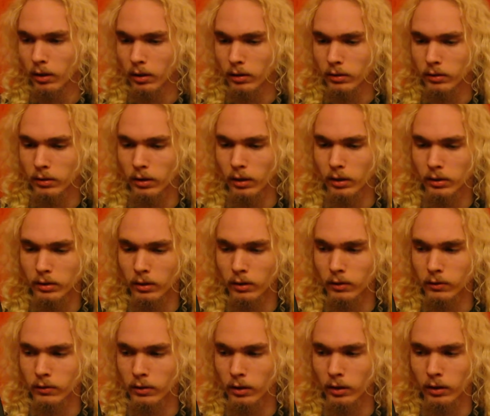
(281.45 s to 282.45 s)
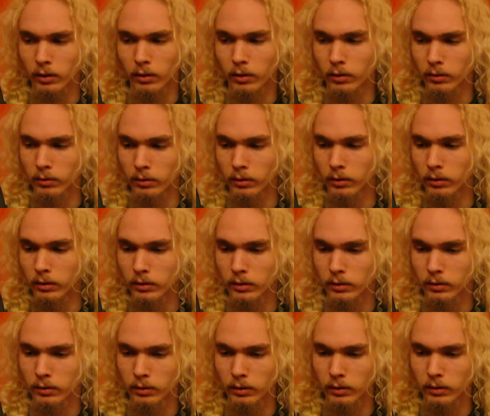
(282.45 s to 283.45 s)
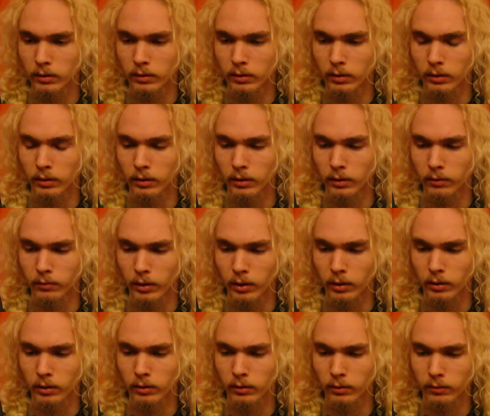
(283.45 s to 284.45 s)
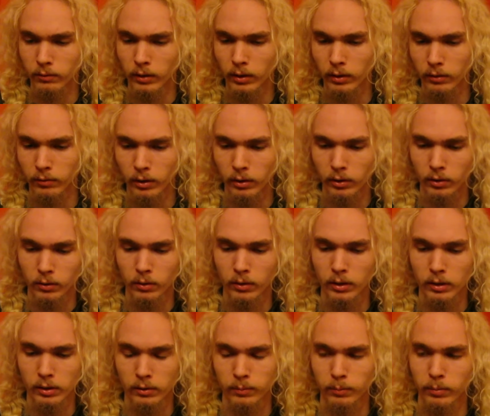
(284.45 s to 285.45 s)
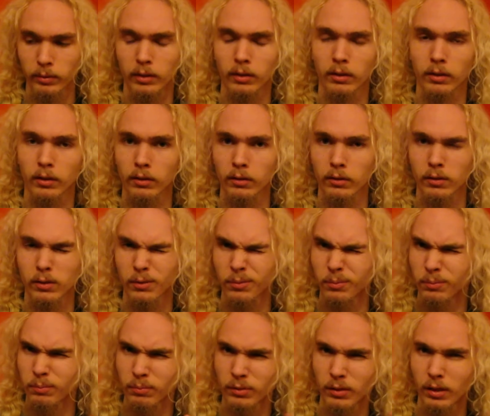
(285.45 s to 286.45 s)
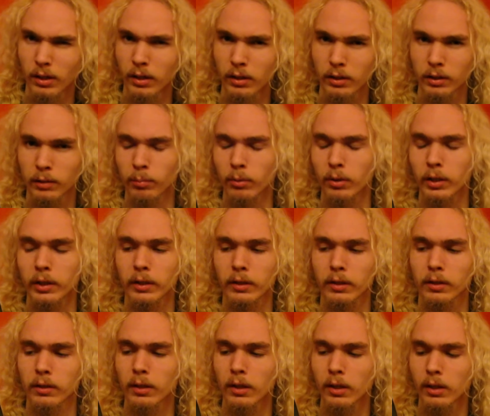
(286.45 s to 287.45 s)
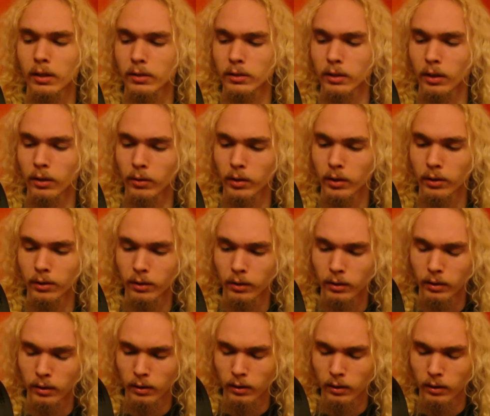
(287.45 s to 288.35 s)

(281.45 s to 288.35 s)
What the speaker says: Sennheiser HD800. It's very, very, very crisp and slightly bright sounding,